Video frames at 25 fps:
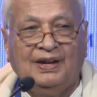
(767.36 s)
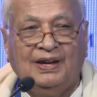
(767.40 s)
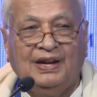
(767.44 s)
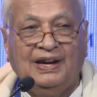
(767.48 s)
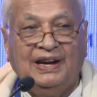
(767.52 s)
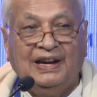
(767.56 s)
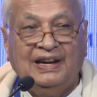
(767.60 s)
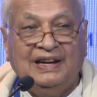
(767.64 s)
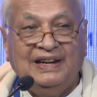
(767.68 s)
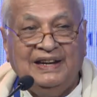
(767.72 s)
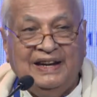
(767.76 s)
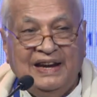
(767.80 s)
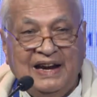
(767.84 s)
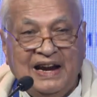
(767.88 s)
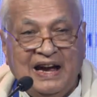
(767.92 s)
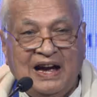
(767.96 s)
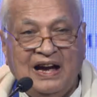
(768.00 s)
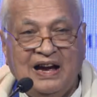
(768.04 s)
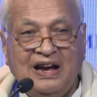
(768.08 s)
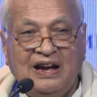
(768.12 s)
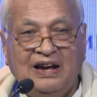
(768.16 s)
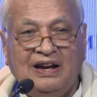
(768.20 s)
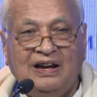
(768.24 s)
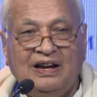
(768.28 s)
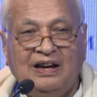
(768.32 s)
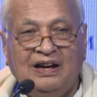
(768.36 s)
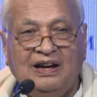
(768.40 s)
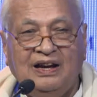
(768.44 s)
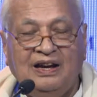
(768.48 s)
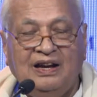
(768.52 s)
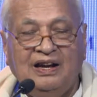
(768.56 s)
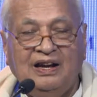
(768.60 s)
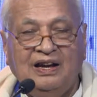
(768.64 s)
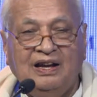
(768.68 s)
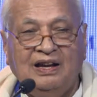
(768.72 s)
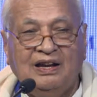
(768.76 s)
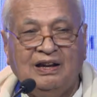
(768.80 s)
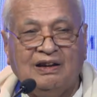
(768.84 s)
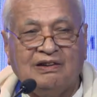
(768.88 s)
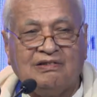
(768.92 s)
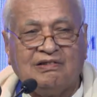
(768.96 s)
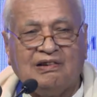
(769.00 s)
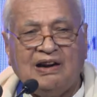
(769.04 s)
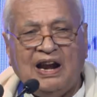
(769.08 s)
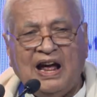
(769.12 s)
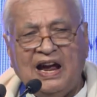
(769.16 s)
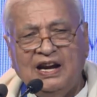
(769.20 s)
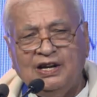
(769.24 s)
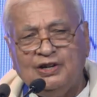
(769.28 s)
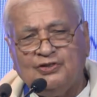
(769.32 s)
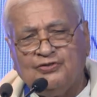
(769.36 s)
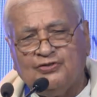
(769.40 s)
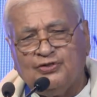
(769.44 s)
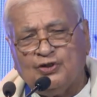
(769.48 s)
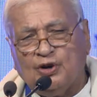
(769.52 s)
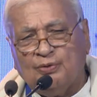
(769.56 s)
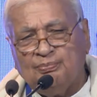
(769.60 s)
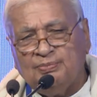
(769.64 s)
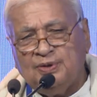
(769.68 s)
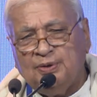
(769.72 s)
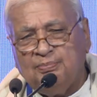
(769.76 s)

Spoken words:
India, right from the